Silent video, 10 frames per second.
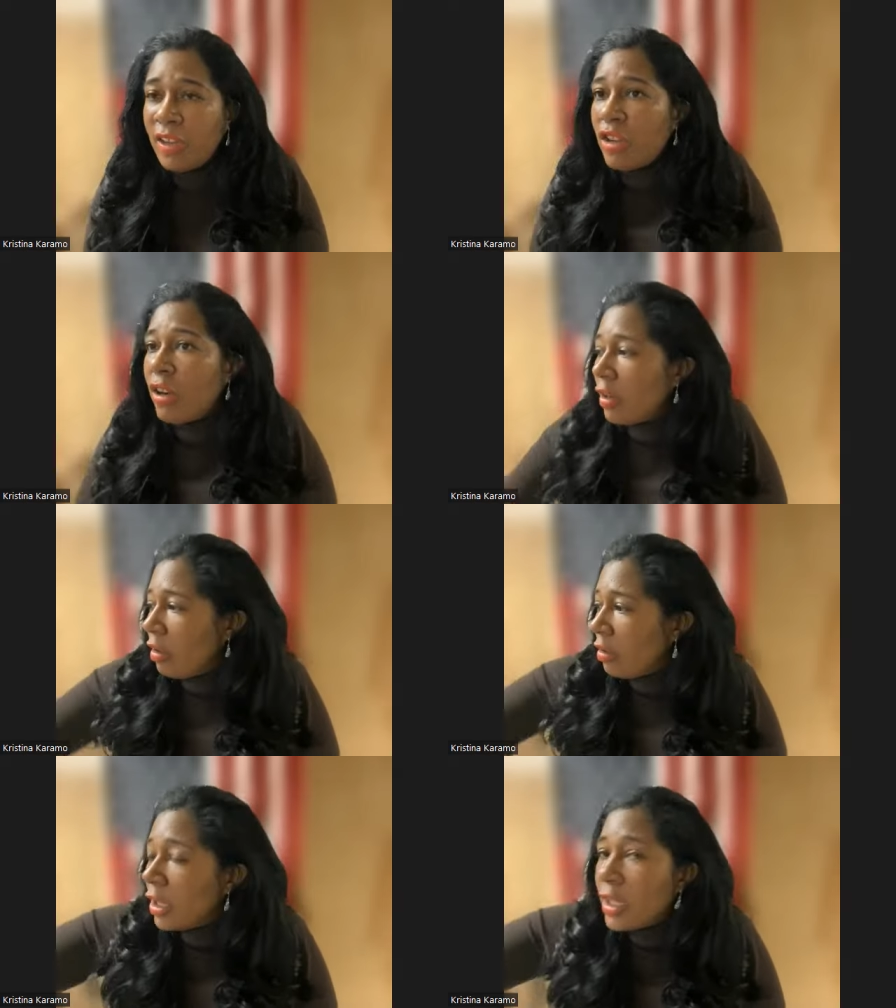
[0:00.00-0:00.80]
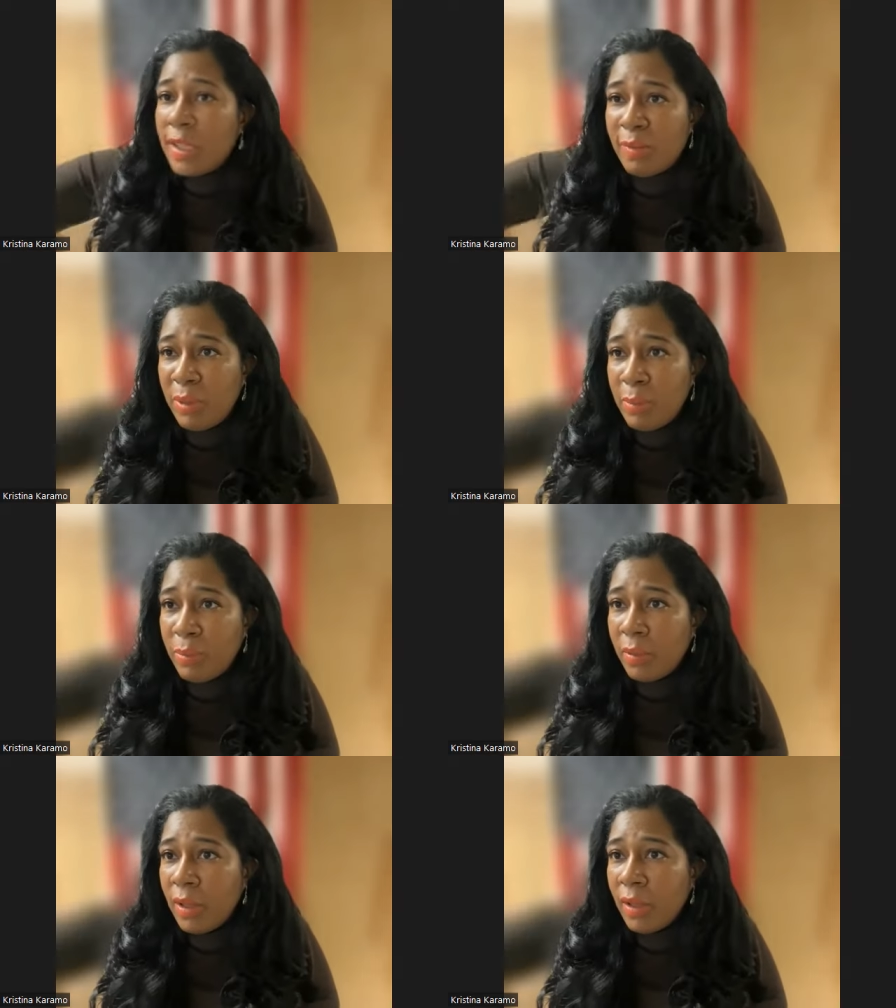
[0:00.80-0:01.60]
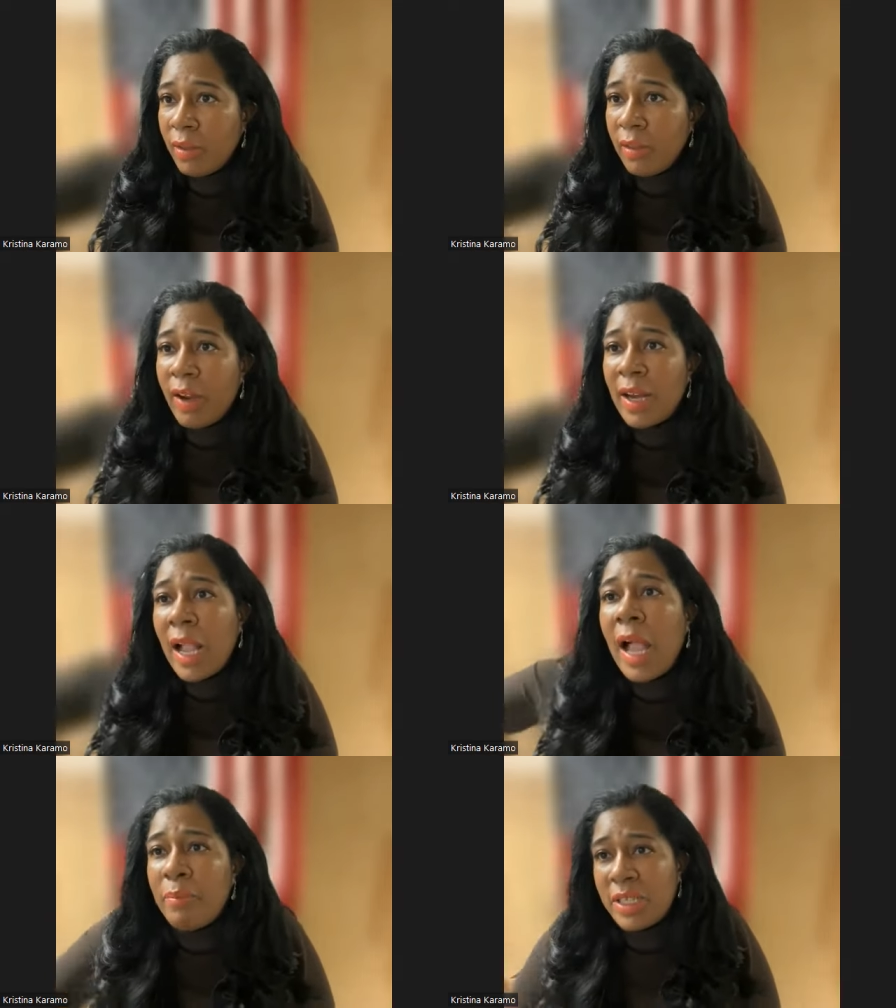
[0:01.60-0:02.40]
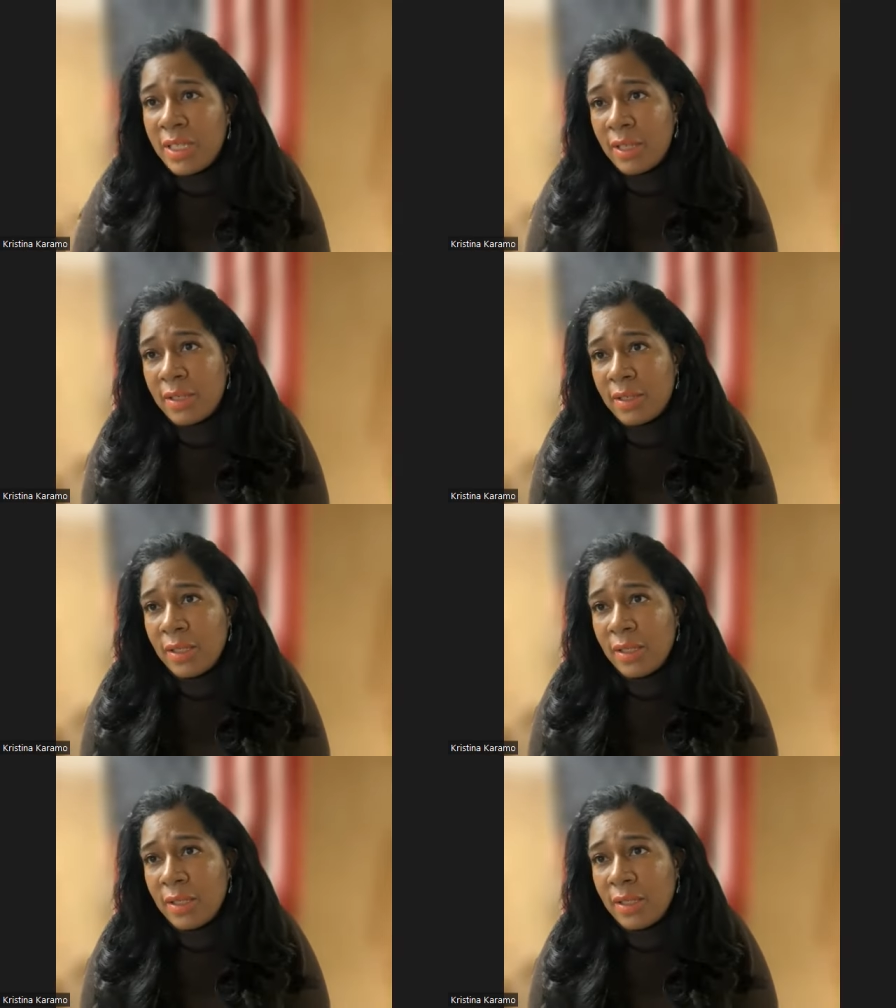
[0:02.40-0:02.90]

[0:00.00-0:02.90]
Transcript: could turn and go, look at these people. They're incompetent.